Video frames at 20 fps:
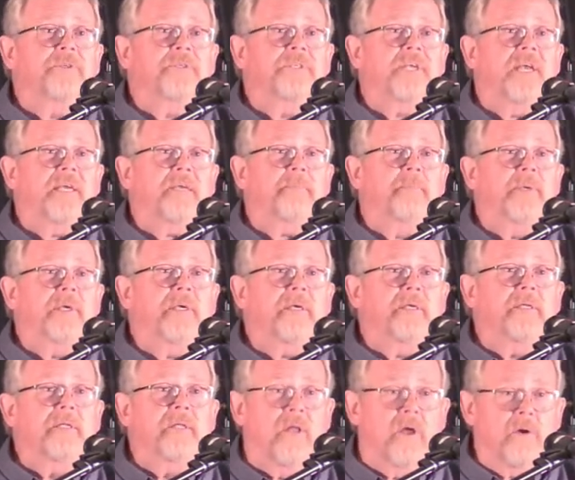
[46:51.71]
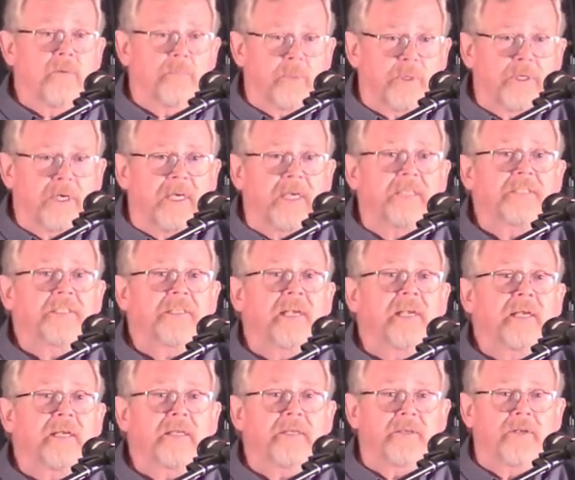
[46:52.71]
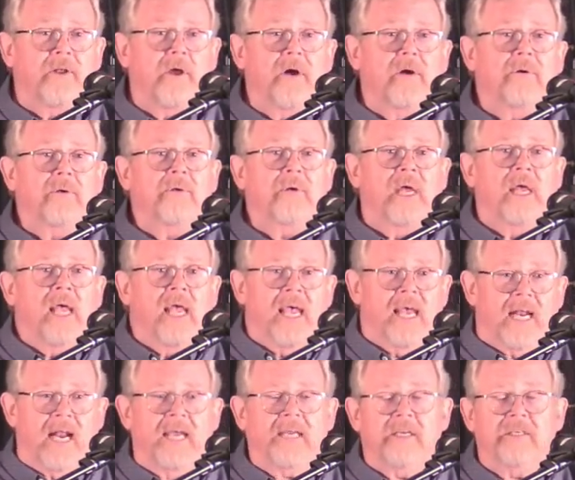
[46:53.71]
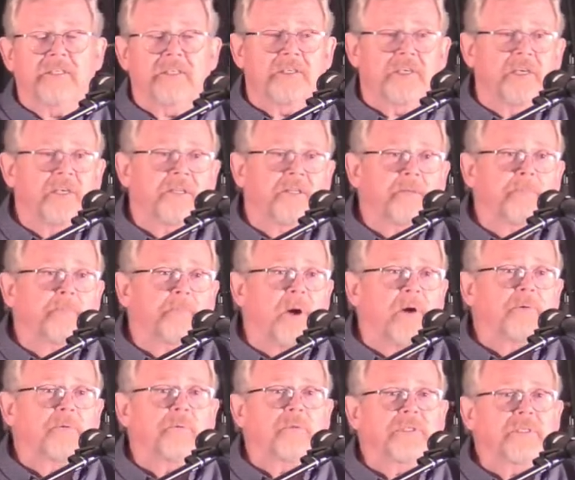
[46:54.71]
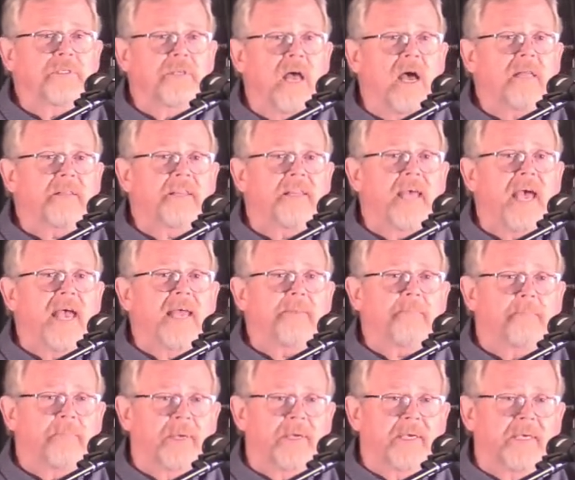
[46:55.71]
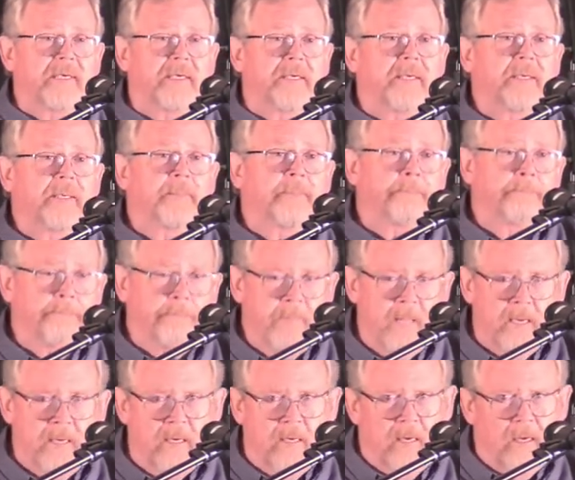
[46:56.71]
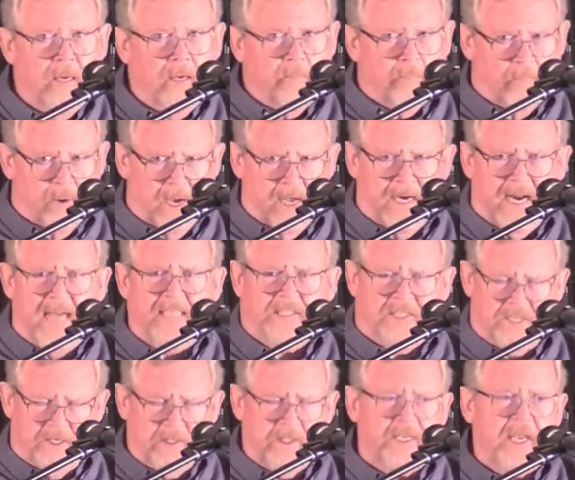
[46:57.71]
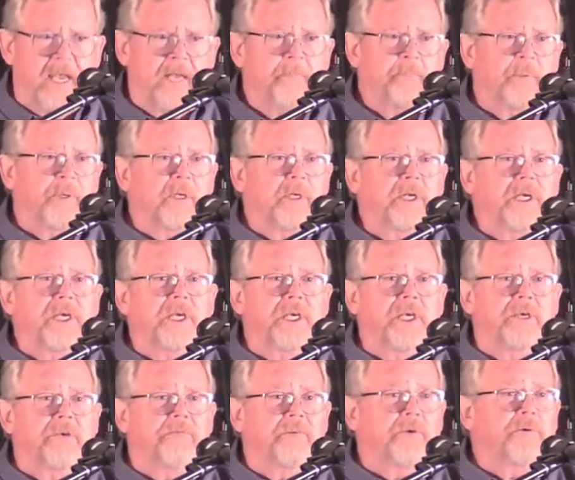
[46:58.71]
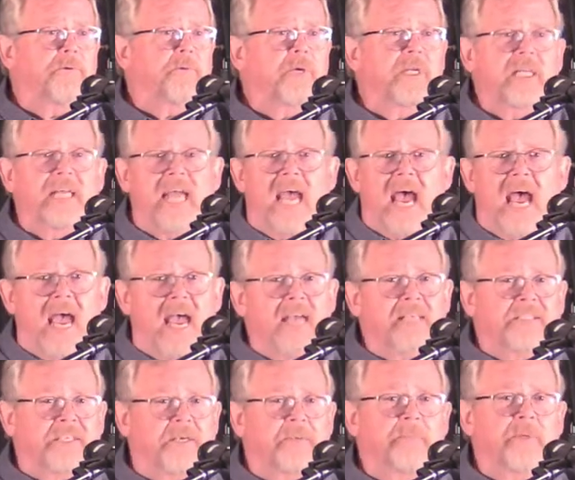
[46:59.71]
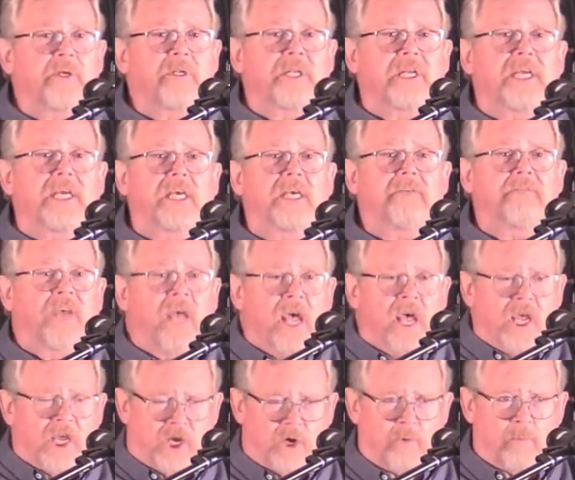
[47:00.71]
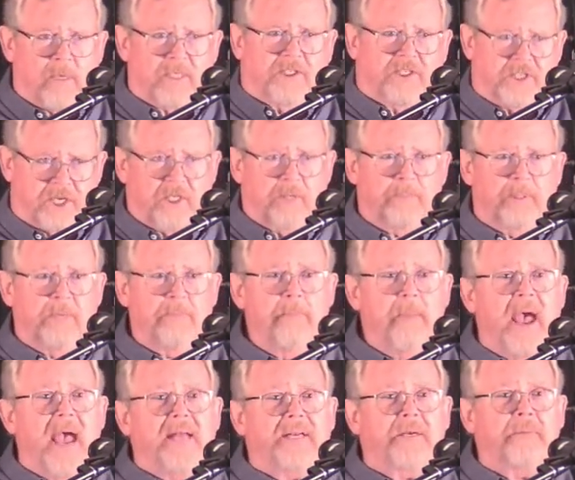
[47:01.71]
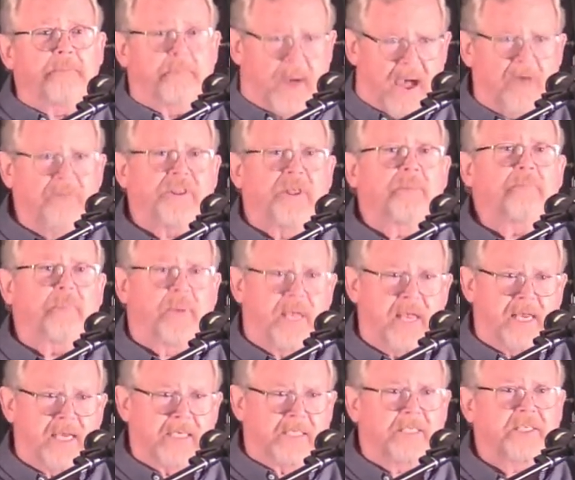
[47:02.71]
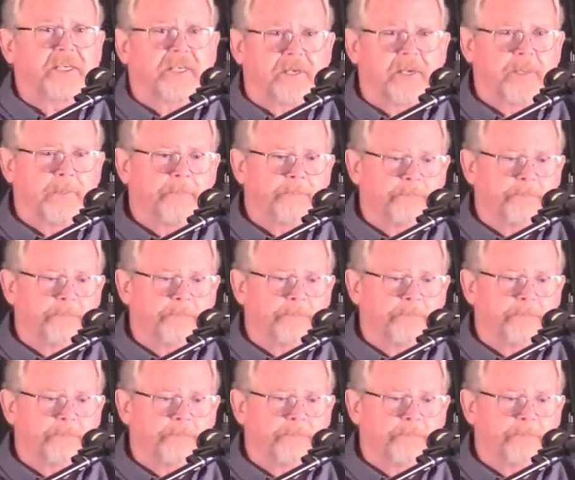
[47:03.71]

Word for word: take me along, but he said no. And I could see the boat was not that big. But I still can't believe you'd really ask him to leave. You must still be mad about the pigs.